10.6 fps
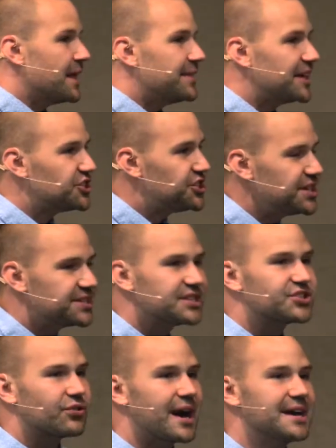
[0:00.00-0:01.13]
that
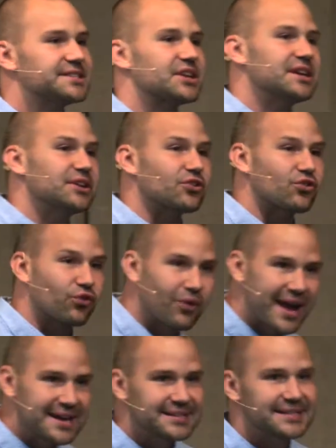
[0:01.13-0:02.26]
Jesus Christ's
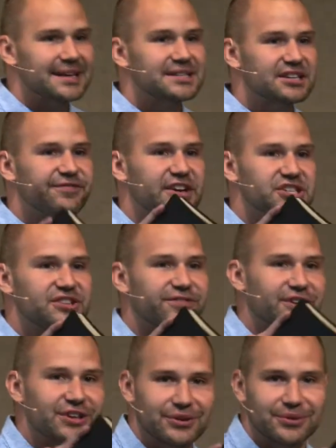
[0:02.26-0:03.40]
grace is sufficient
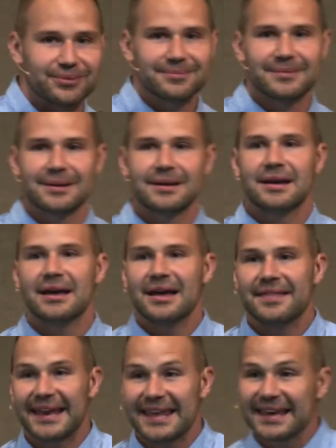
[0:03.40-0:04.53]
for you?
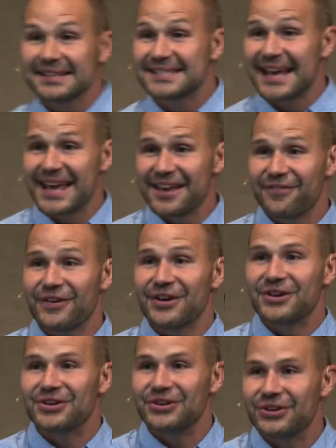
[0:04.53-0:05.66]
That he can save
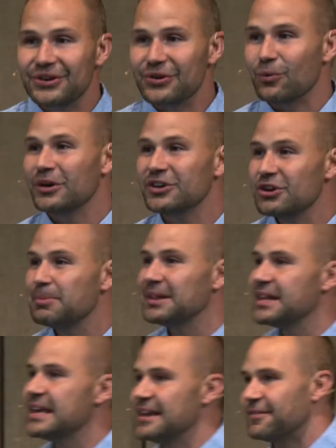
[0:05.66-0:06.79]
you? Will you
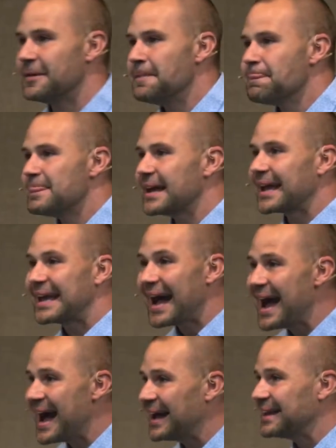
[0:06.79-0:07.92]
believe that
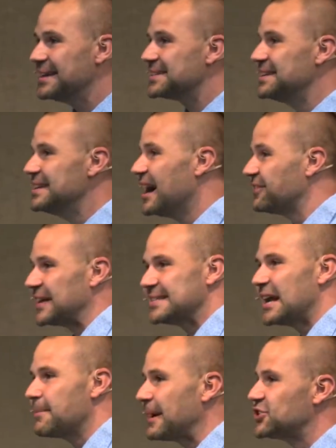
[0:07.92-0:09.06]
God is enough, that it's
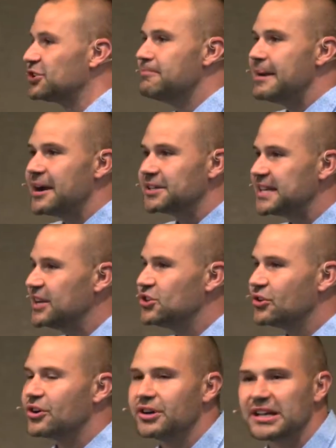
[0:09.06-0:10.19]
not about your meriting and
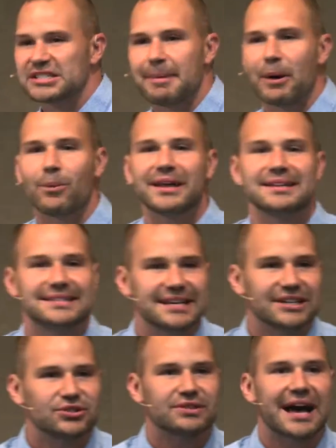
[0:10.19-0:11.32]
your earning, it's about what he
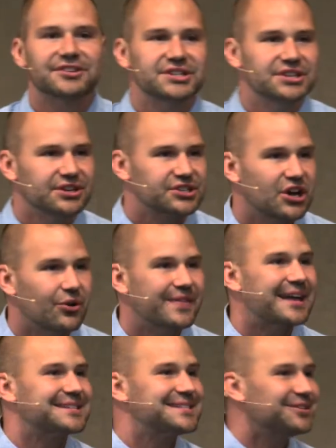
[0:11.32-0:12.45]
did 2,000 years ago, and
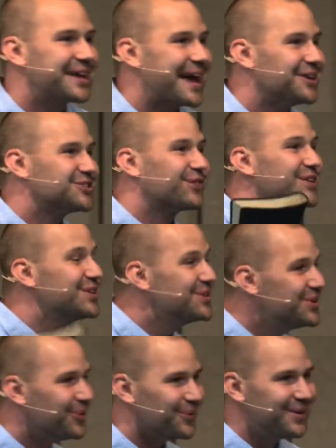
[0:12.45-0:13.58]
that still counts for
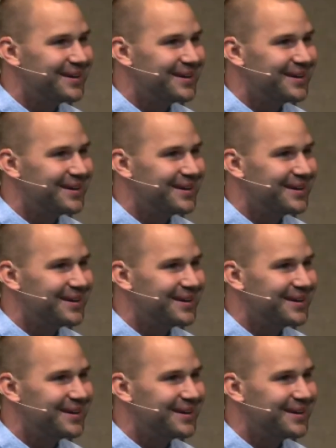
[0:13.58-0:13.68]
you?